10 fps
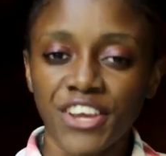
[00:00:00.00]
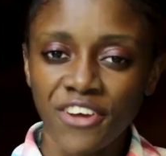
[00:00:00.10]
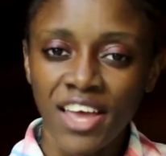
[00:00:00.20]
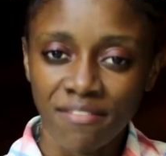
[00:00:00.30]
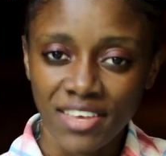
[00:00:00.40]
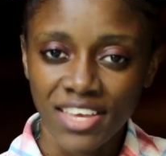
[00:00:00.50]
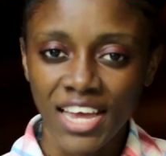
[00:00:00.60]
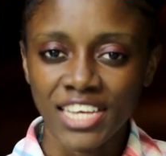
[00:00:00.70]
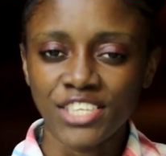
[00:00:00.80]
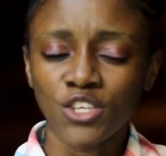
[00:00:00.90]
There you have it,
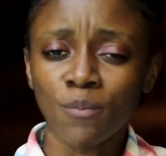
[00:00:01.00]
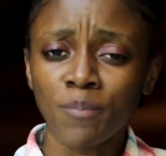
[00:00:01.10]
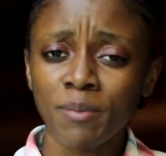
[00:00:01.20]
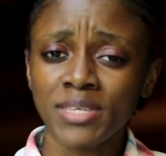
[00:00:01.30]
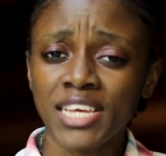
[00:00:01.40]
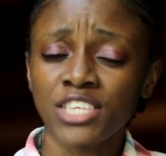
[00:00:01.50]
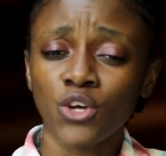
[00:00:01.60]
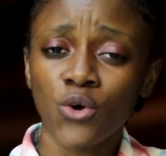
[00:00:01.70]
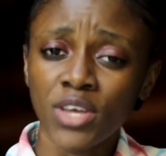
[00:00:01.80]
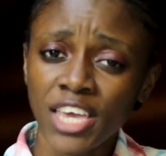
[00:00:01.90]
guys. Some people say
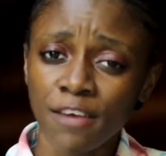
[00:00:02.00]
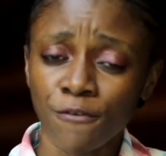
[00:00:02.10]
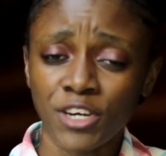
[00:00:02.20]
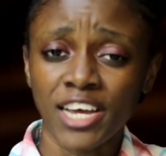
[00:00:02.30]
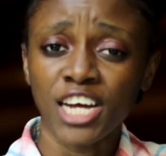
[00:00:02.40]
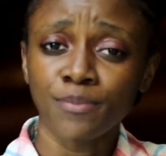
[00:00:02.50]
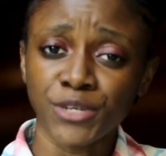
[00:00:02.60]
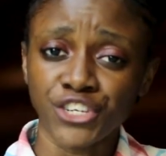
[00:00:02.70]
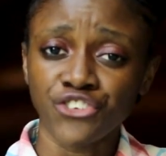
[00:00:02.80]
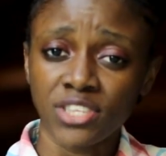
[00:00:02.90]
it's okay for an
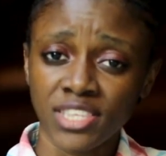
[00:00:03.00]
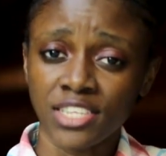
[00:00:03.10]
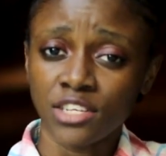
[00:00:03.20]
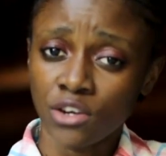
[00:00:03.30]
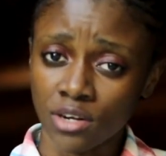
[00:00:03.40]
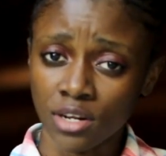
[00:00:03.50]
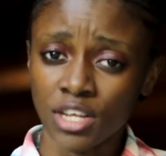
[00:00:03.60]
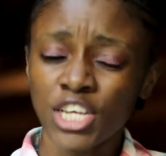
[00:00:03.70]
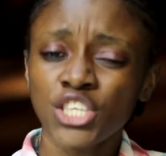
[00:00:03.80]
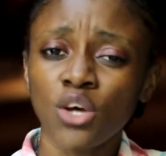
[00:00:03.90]
unmarried Christian to
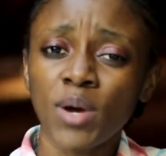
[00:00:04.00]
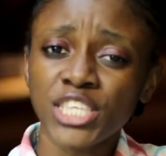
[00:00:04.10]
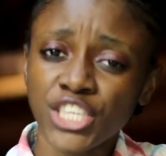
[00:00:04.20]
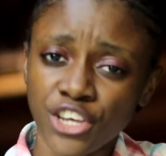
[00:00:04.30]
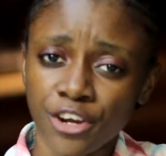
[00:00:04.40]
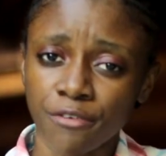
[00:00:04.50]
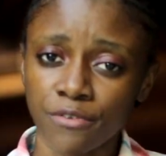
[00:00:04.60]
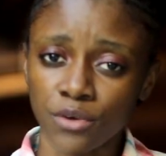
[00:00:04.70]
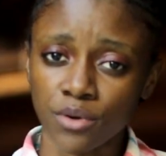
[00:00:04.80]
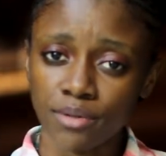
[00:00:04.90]
cuddle. So what's your
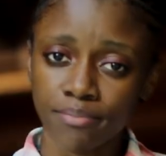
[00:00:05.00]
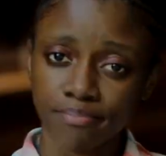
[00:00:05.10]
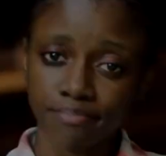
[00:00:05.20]
view?